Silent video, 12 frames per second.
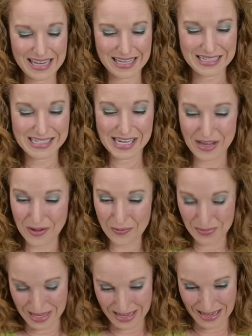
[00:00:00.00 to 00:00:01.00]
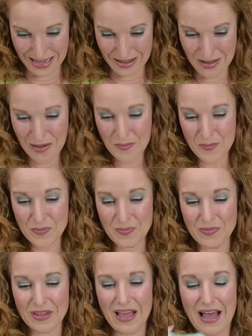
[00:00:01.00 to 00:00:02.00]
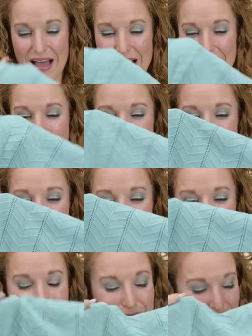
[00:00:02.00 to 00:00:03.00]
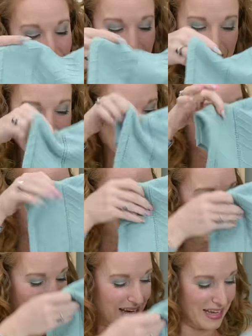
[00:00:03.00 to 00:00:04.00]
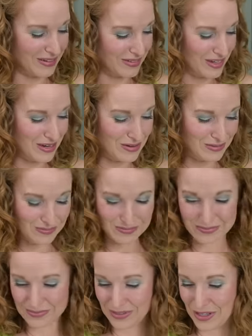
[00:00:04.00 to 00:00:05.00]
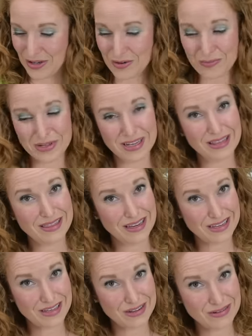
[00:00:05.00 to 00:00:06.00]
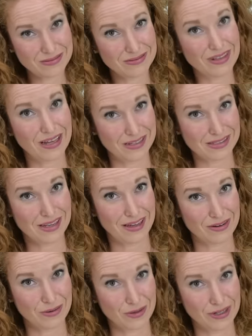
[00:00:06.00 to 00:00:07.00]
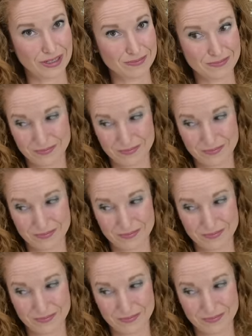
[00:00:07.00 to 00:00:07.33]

and tell me uh, what you think. I don't know. Cute, but not that cute? That is a category.